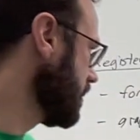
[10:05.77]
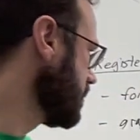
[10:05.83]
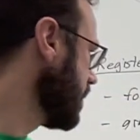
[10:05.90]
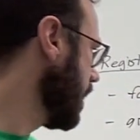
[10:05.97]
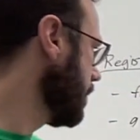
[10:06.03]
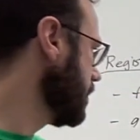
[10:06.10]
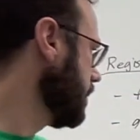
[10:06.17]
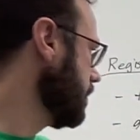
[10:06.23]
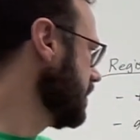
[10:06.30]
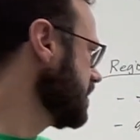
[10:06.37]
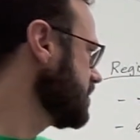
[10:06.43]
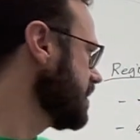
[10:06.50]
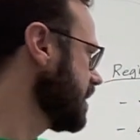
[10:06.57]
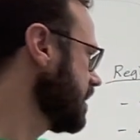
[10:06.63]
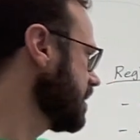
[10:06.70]
this
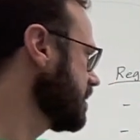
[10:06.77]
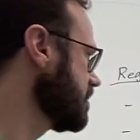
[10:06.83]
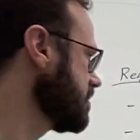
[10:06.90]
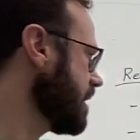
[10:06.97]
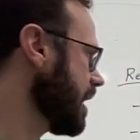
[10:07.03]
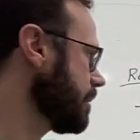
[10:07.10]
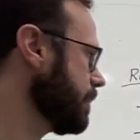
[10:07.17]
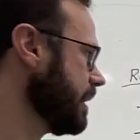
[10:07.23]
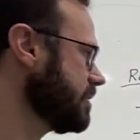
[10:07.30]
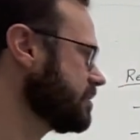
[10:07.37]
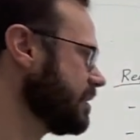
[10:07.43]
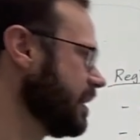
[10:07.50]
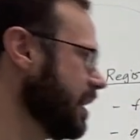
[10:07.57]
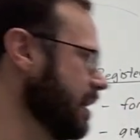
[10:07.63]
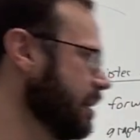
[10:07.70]
optimistic stack-based
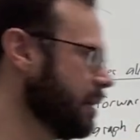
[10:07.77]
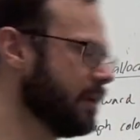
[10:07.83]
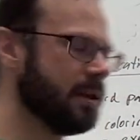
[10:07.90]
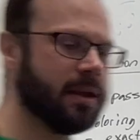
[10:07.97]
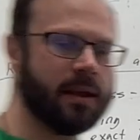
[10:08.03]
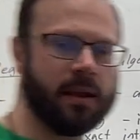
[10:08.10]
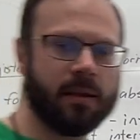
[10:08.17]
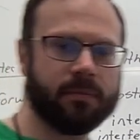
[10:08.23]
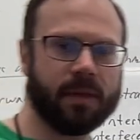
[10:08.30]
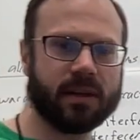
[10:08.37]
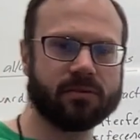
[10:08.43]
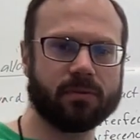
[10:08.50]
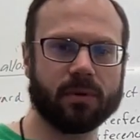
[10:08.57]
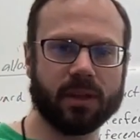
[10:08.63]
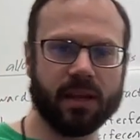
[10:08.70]
thing,
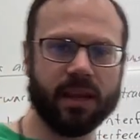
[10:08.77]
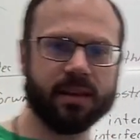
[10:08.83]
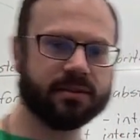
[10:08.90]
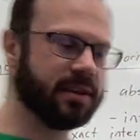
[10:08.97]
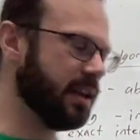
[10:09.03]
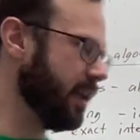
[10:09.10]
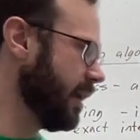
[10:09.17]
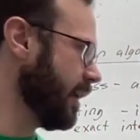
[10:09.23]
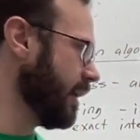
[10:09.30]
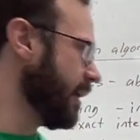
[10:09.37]
that's really easy.